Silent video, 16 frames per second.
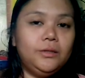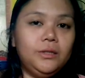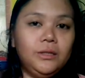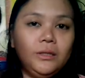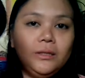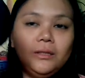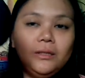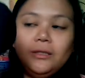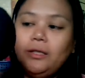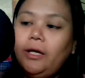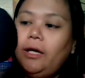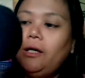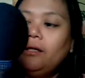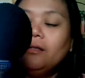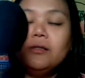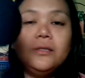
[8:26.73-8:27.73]
But did you
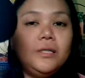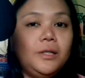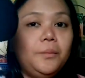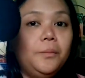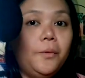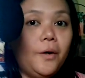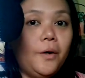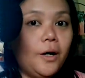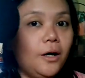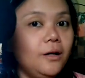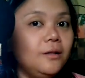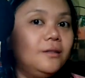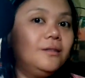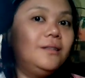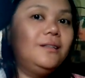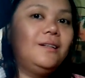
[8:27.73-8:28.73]
say
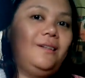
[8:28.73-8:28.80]
zebra?